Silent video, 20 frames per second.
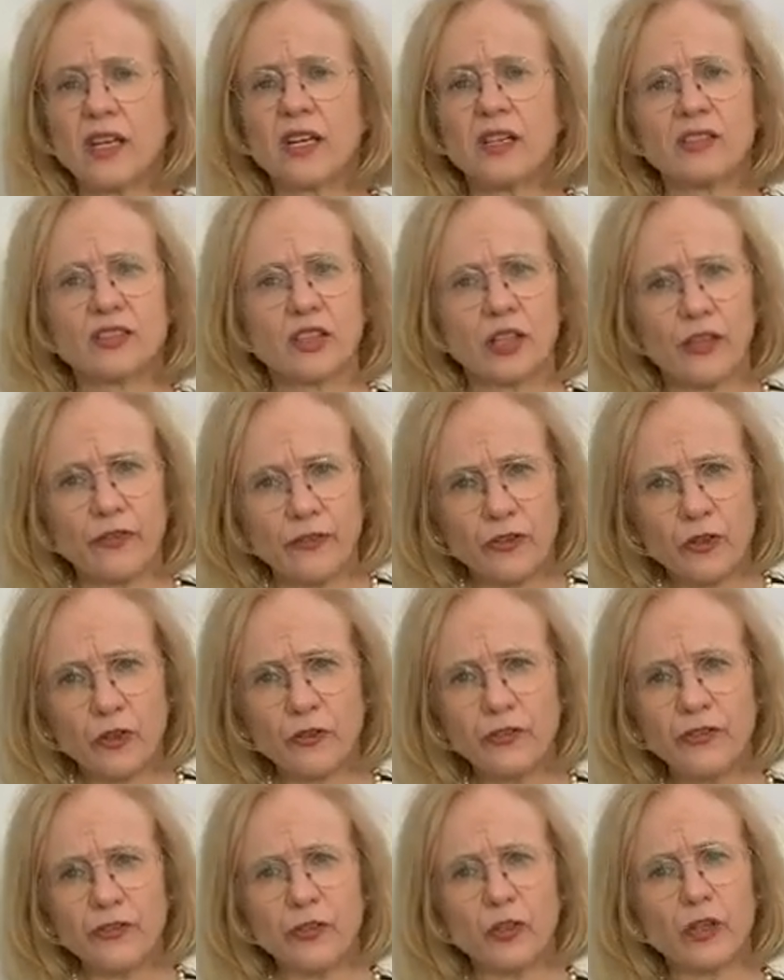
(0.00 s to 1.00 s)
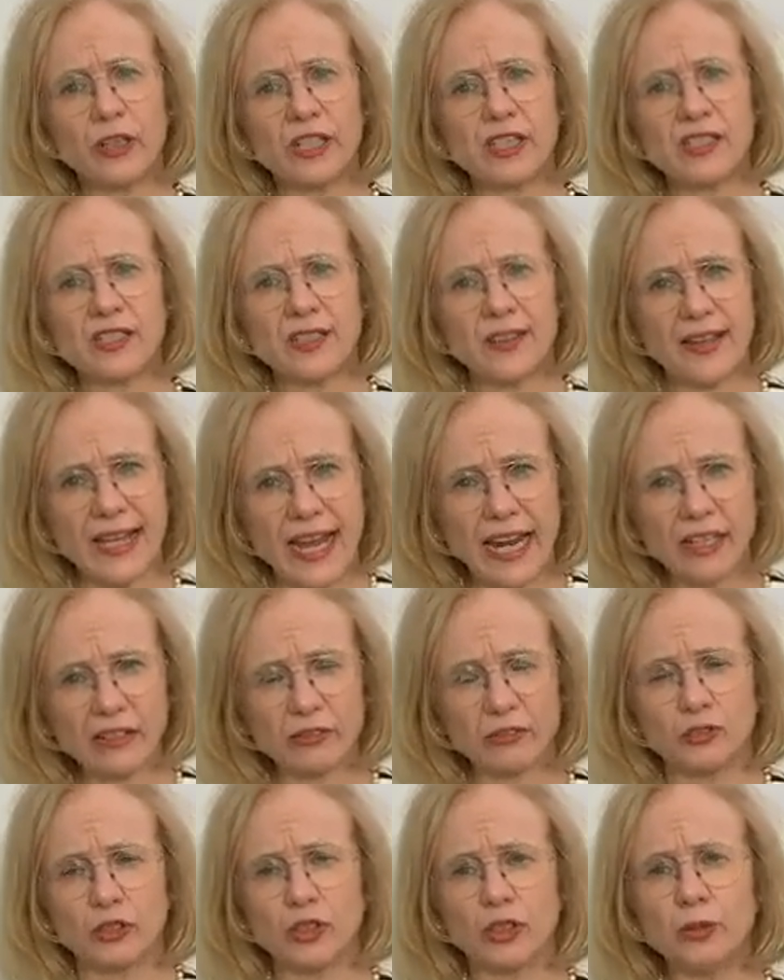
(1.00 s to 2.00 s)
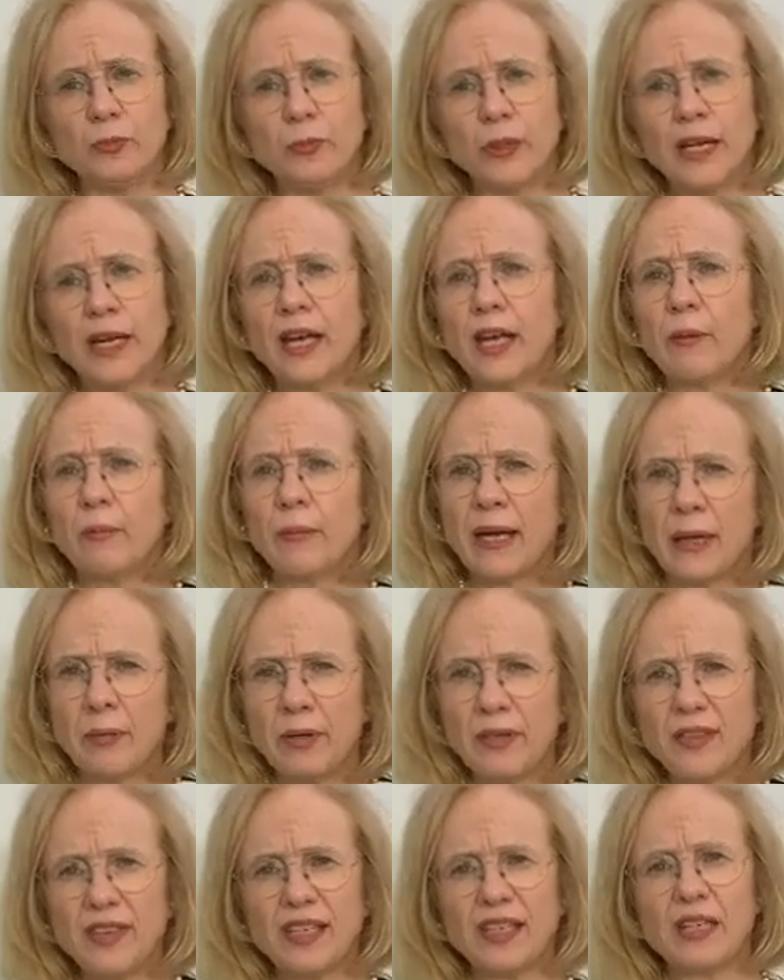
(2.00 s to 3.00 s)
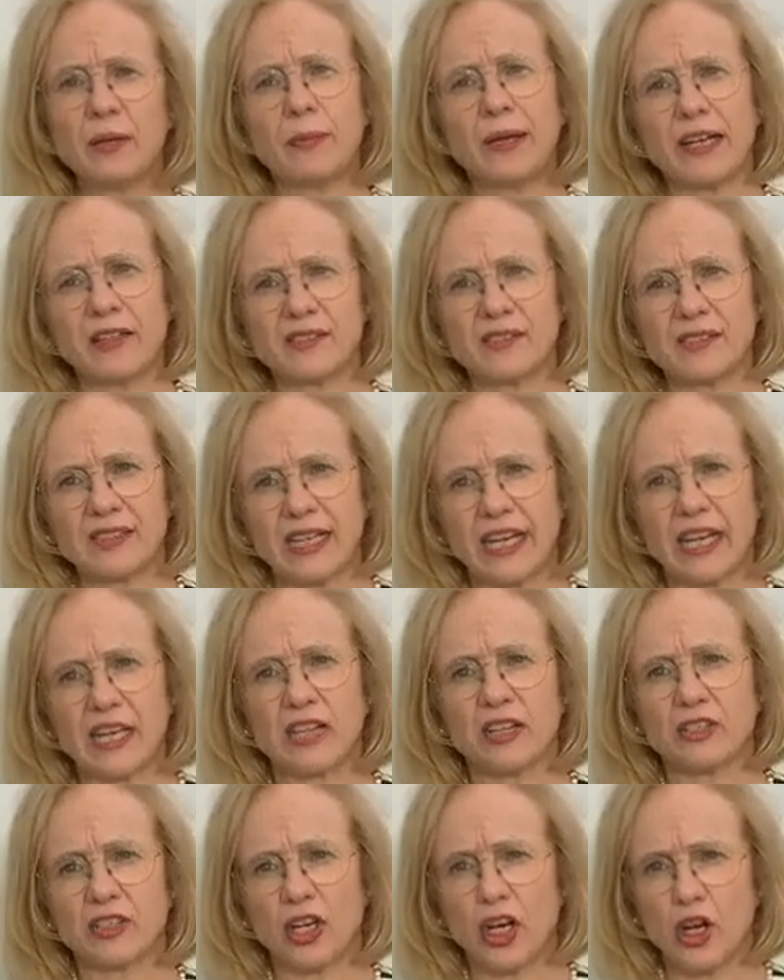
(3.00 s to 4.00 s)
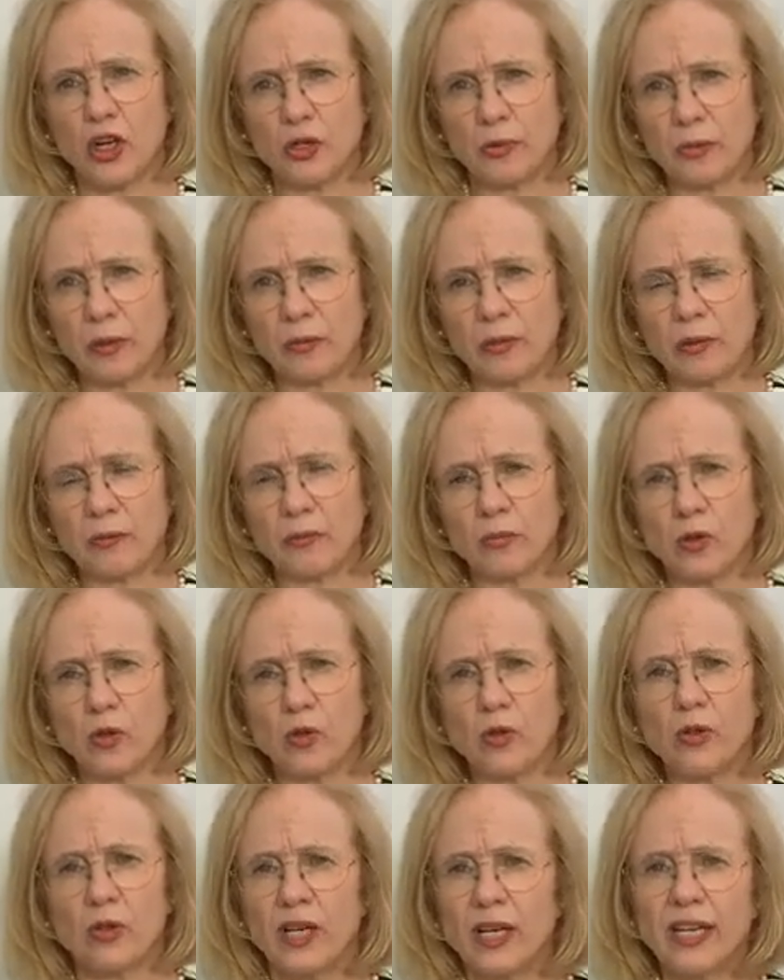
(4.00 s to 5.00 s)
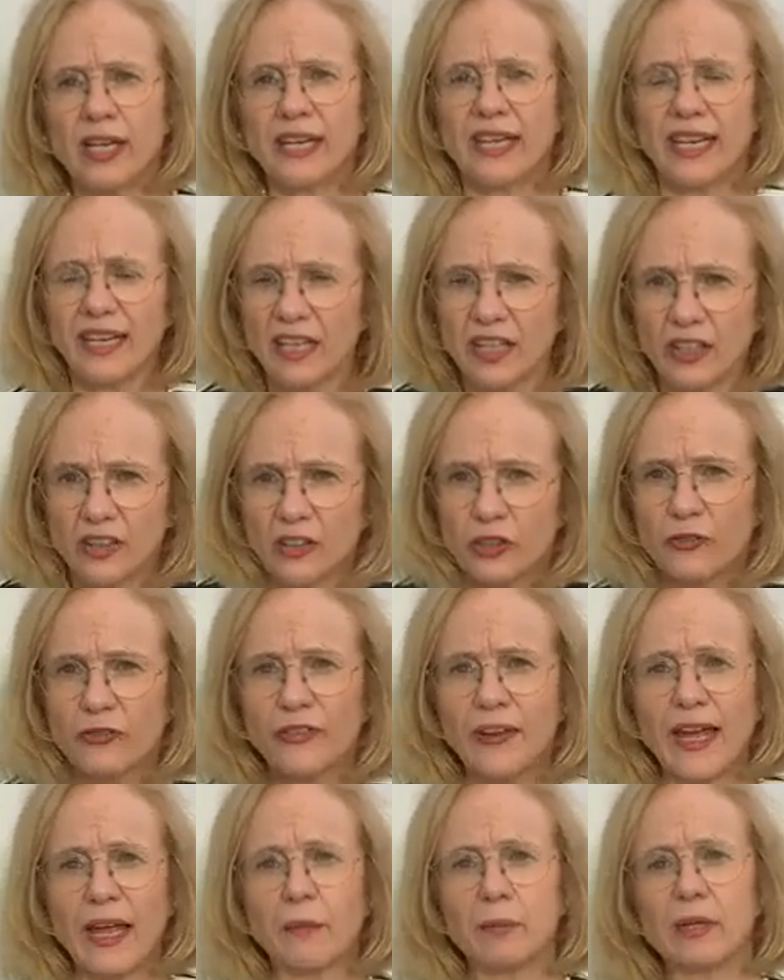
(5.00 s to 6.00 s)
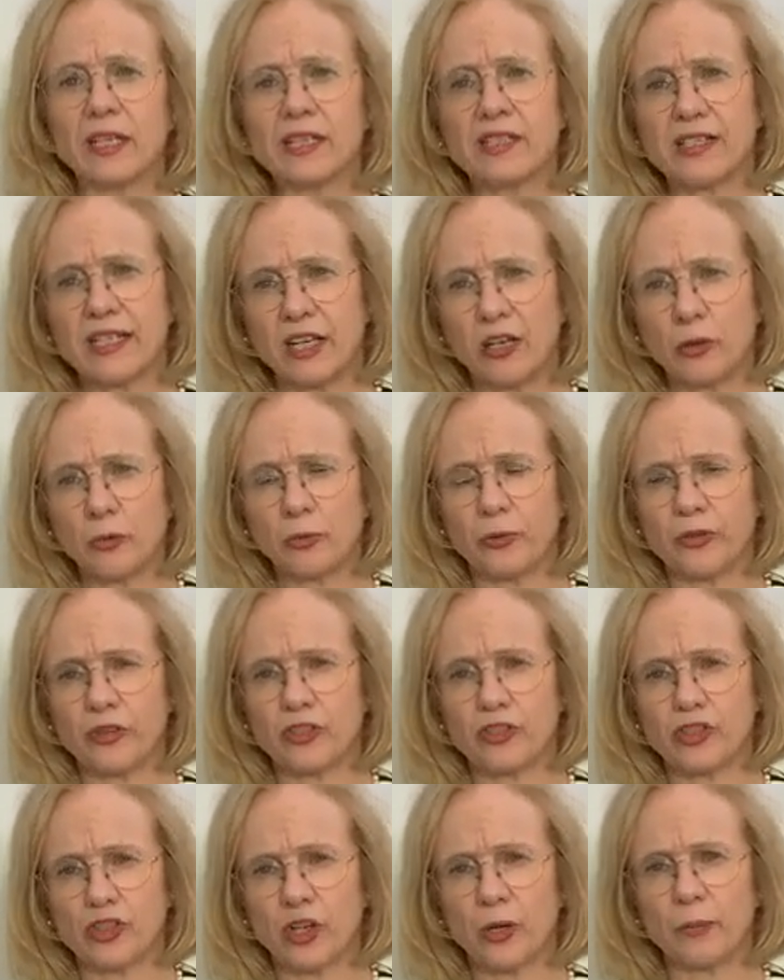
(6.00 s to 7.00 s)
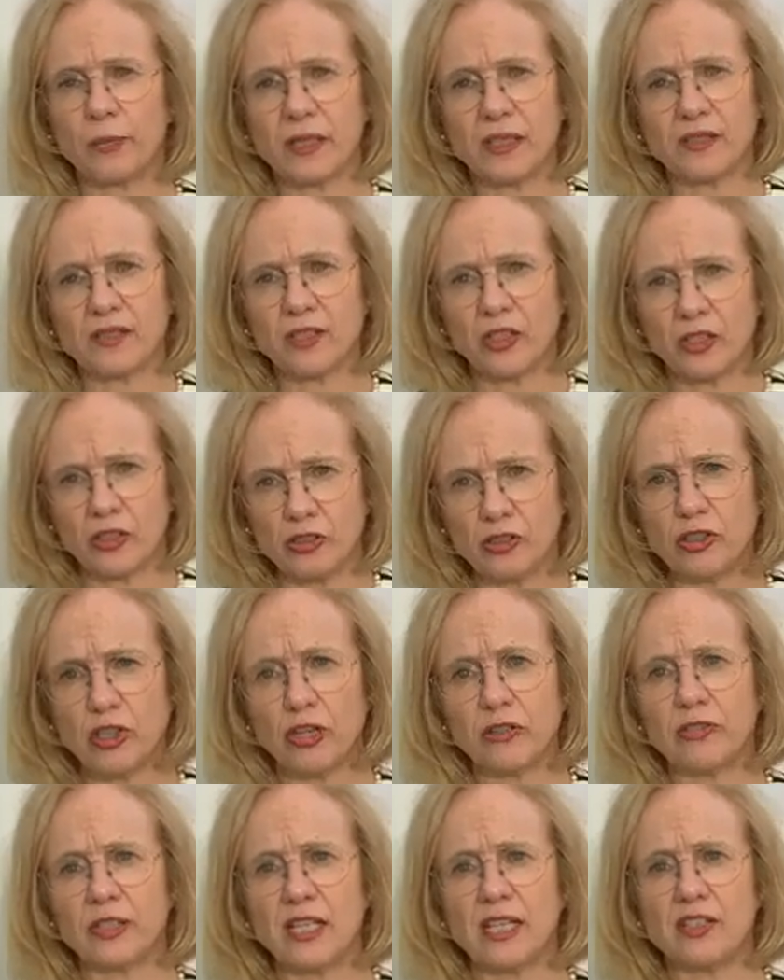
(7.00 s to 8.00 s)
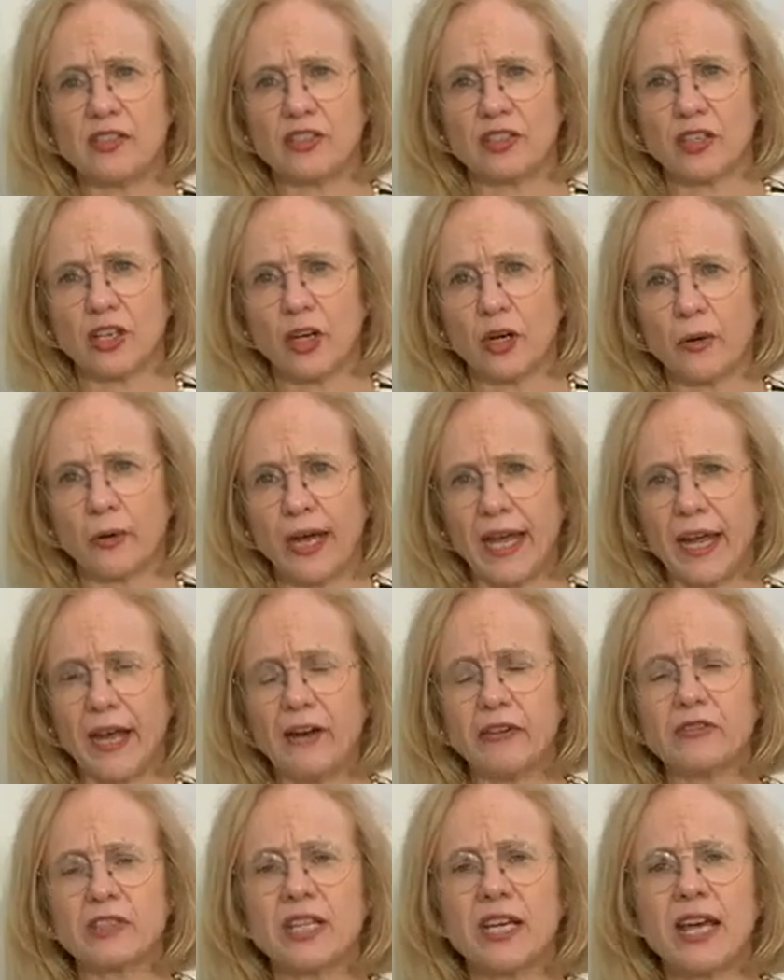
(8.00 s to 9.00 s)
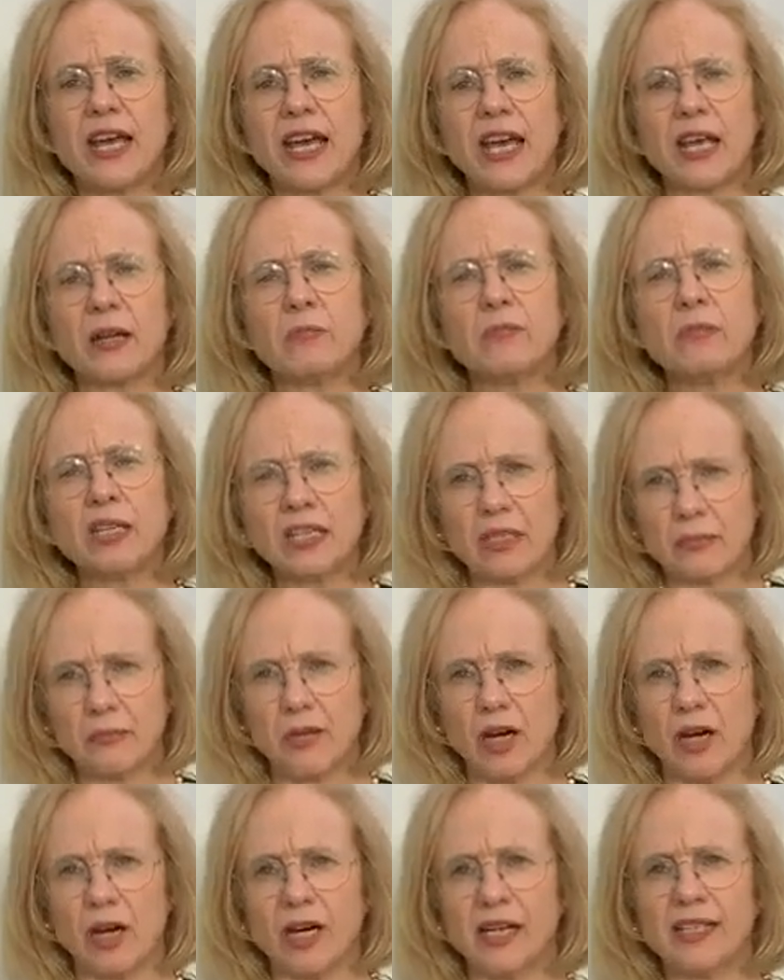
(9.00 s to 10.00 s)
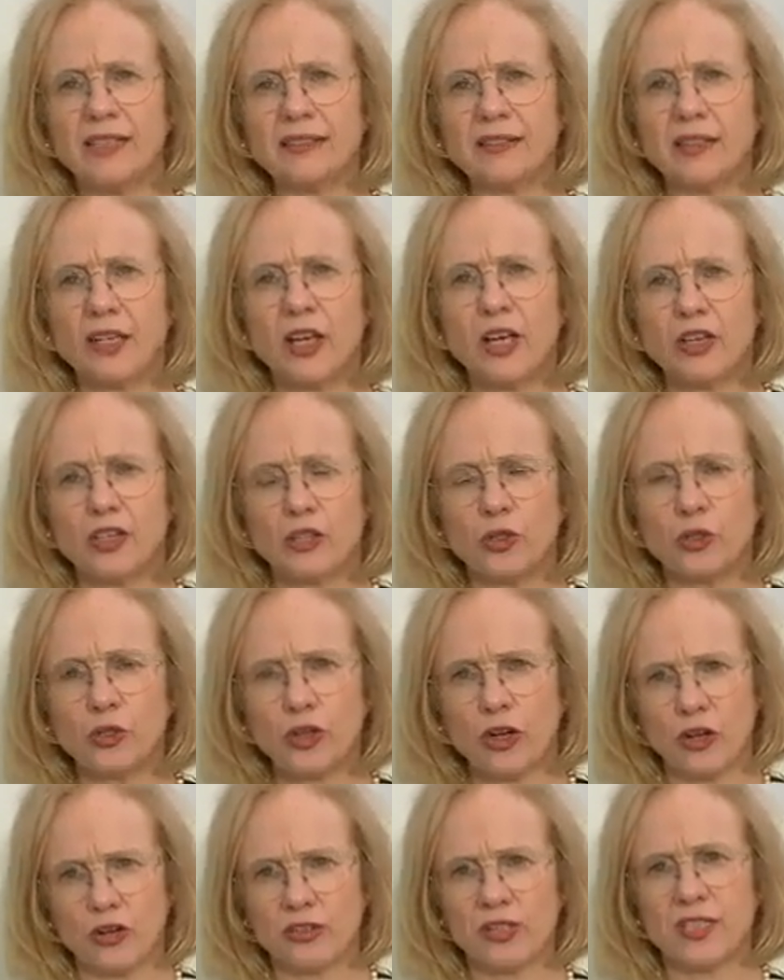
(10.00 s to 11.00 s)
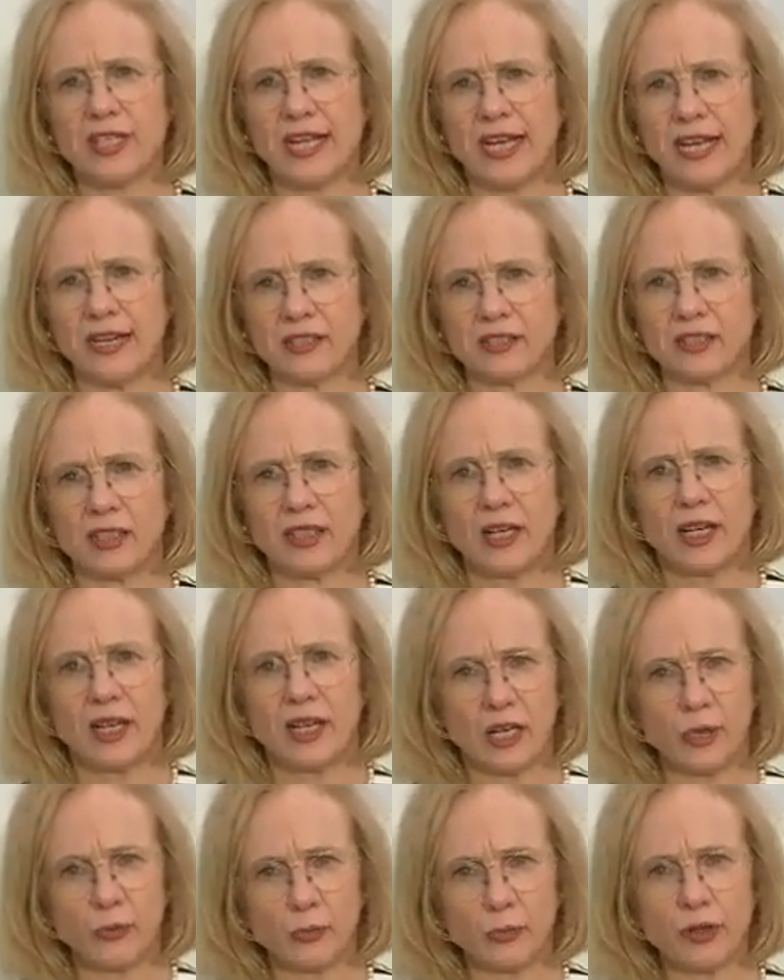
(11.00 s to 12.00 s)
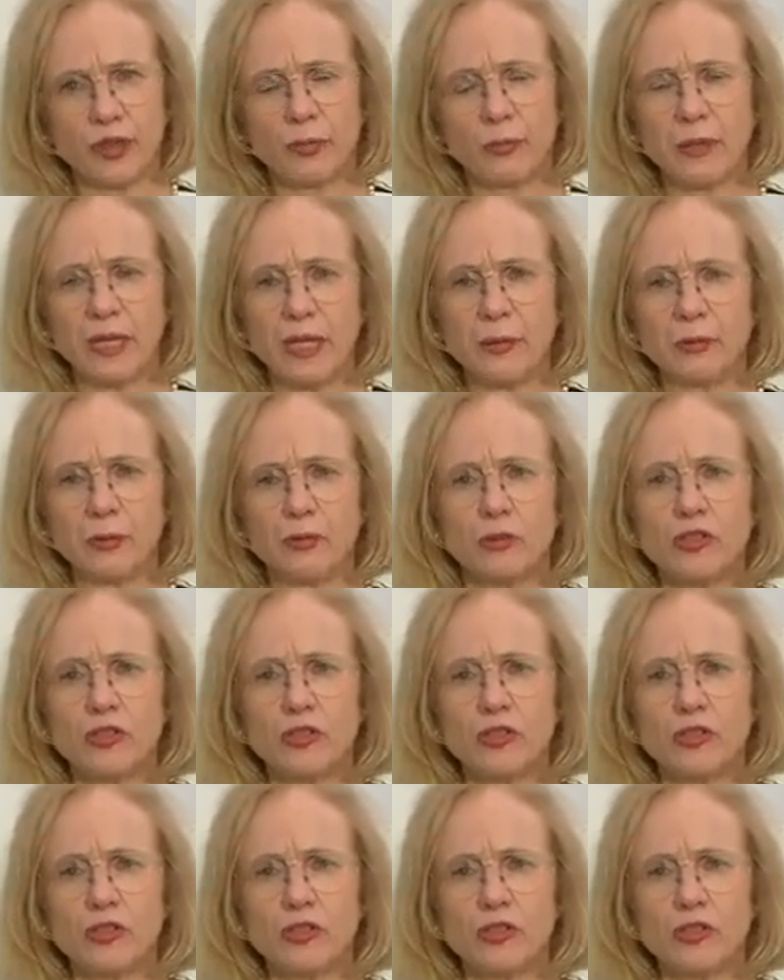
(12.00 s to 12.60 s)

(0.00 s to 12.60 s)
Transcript: So if you fall into that group, maybe think about staying at home a bit more, getting your family to help with the shopping so you don't need to go out, and minimise your contact with people.